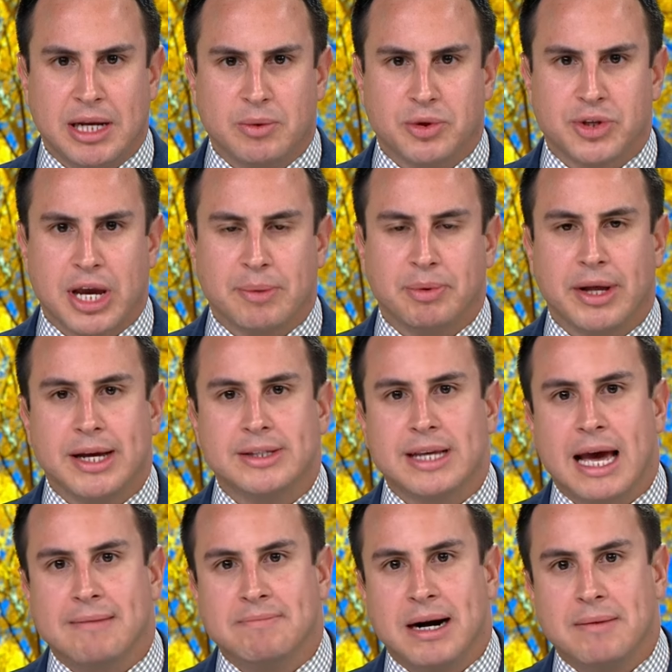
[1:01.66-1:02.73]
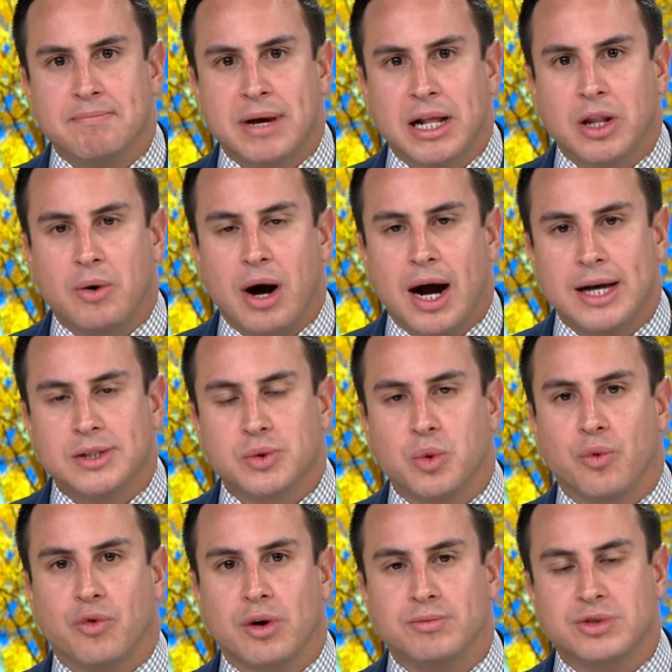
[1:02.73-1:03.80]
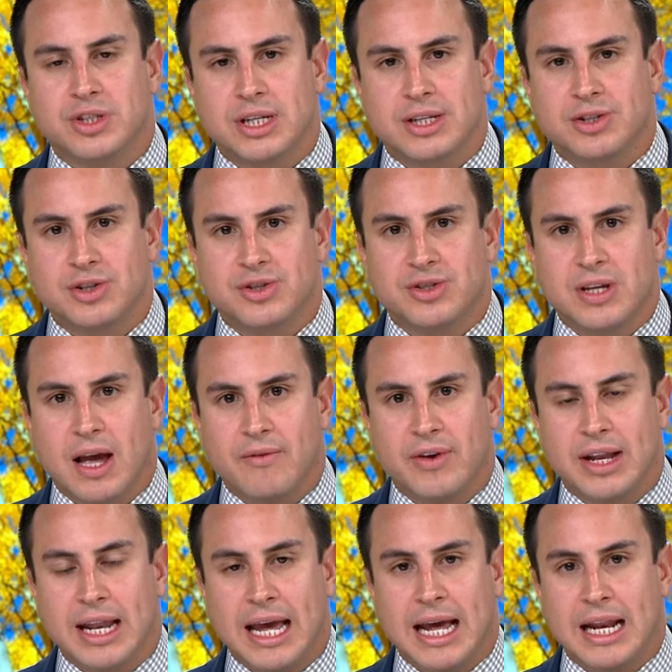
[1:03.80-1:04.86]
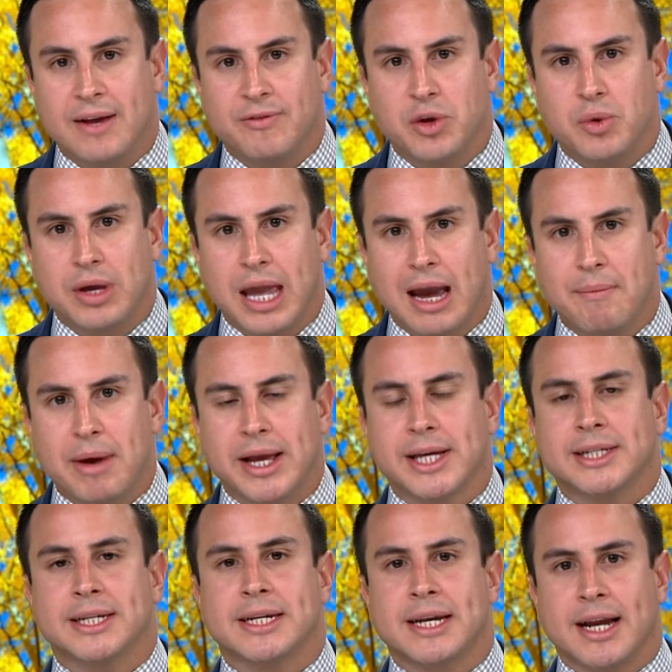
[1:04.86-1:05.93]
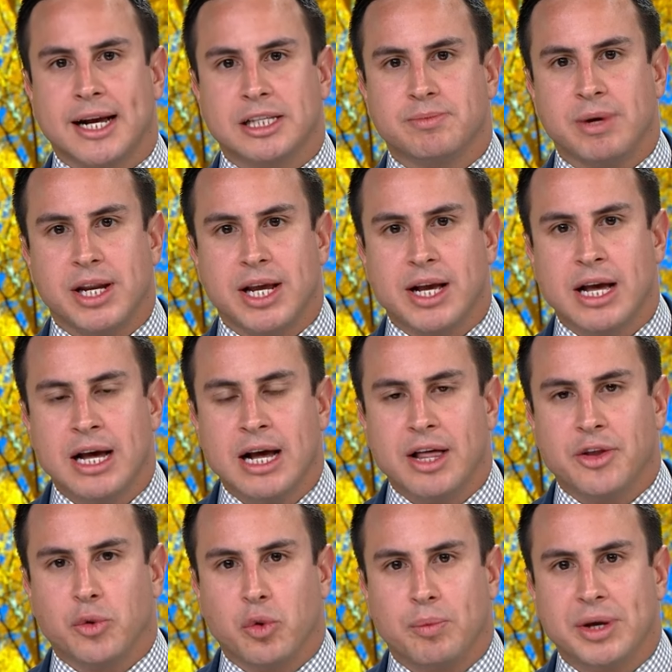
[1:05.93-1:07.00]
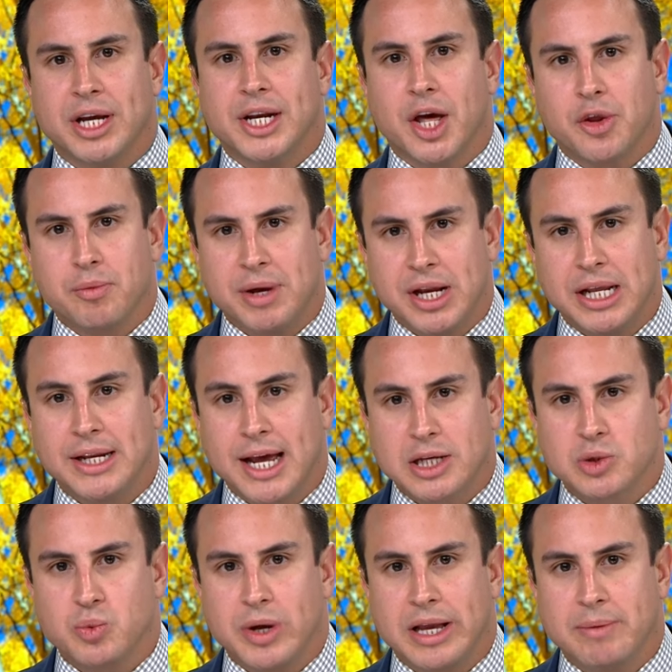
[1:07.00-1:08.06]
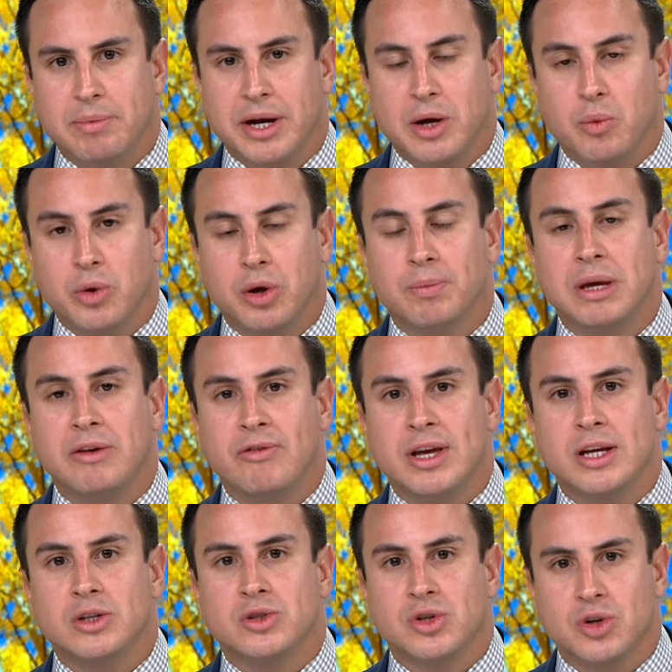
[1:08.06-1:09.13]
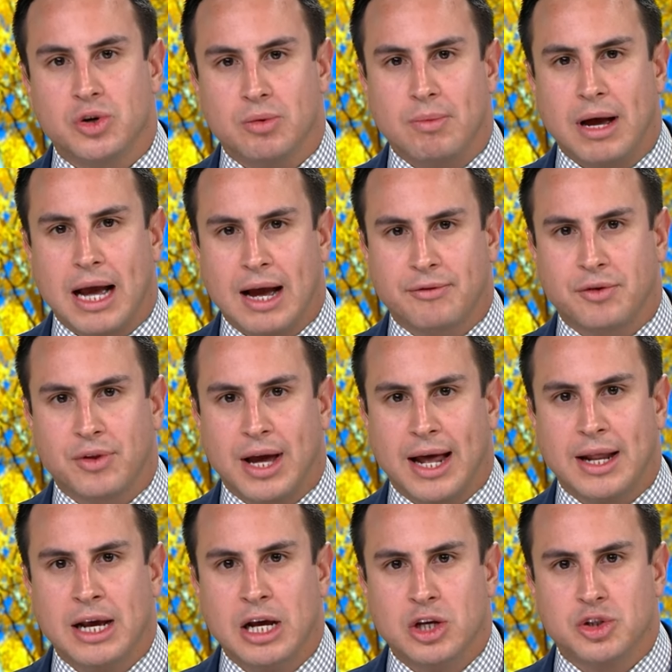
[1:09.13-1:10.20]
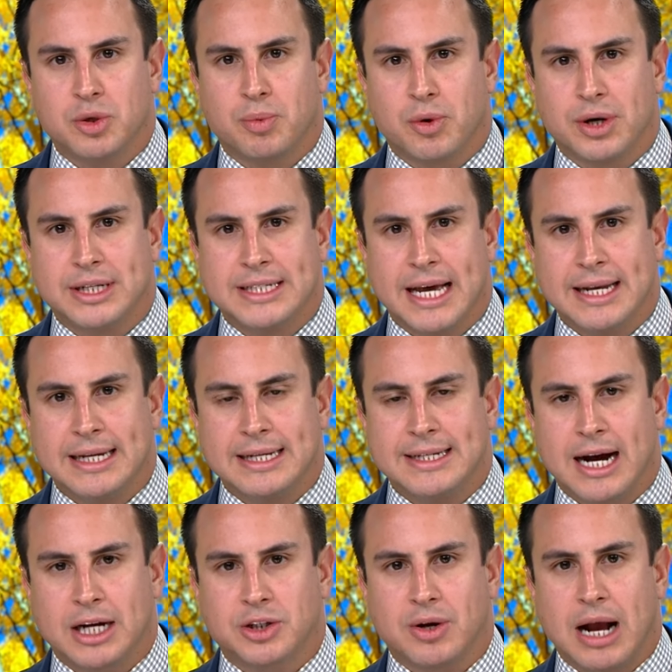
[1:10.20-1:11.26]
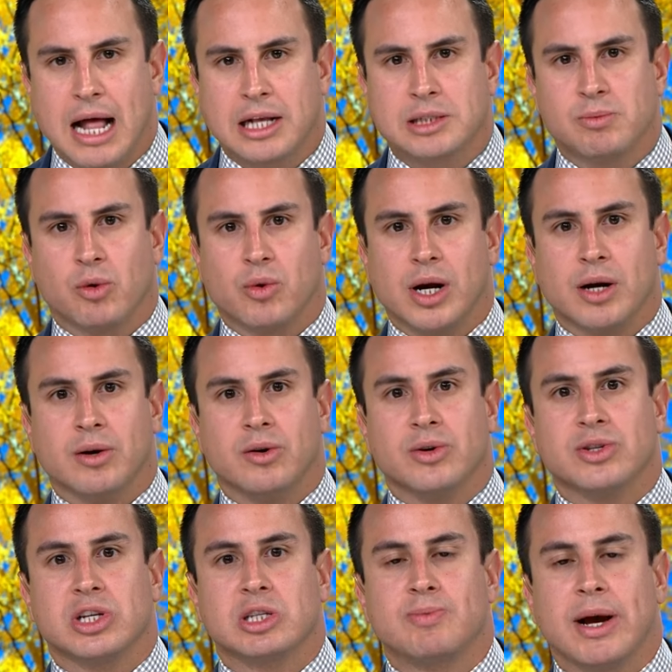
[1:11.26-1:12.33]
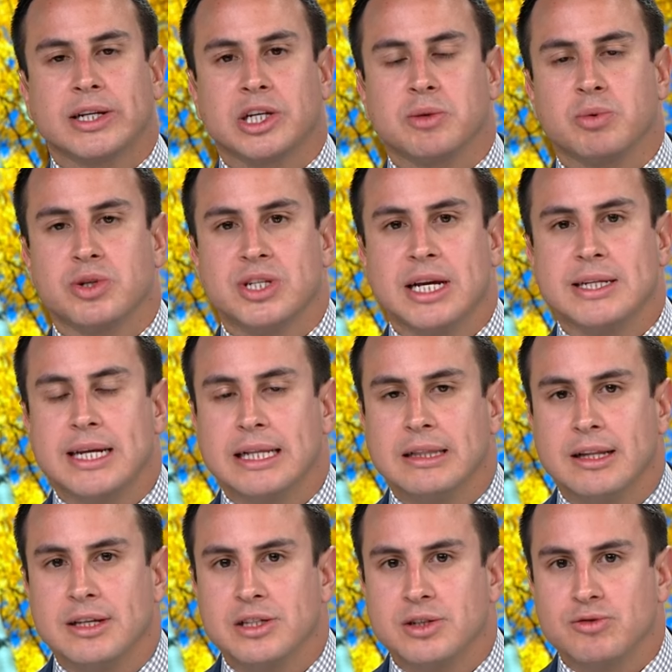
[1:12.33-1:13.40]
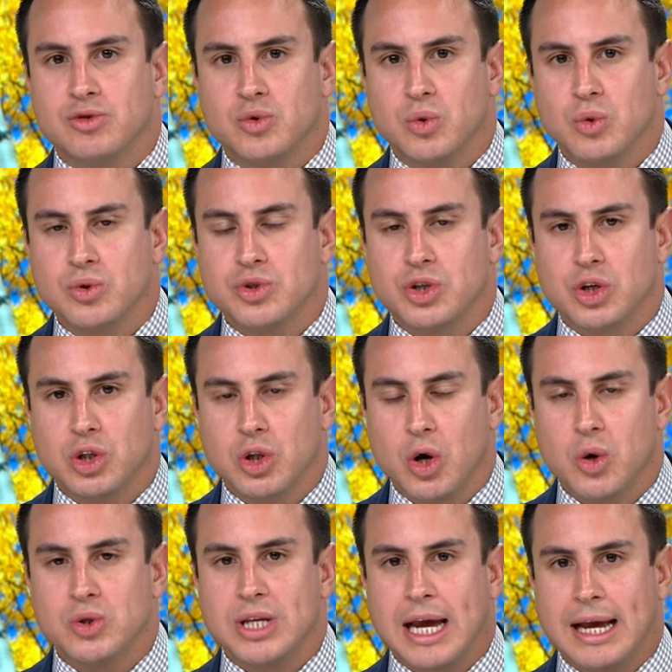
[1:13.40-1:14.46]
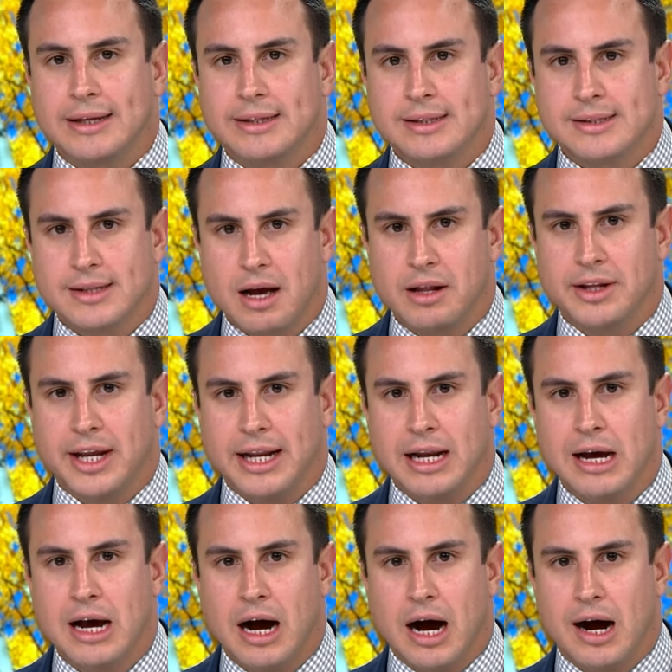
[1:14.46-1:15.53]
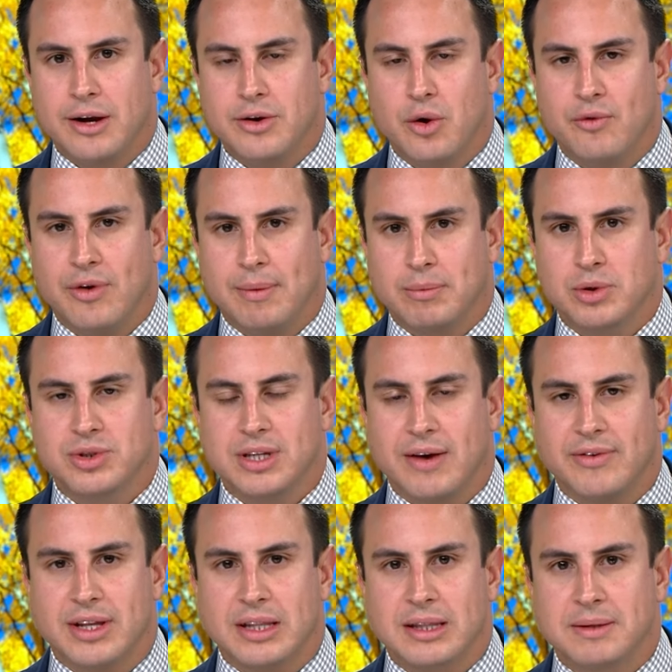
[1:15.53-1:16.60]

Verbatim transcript: will take place at Montbello High School from 6 to 7, and if if you can't make it to tonight's meeting, there will be another meeting next week, but it will be via Zoom. After that, Superintendent Dr. Alex Marrero is expected to present a list of schools to close and consolidate on November 7th.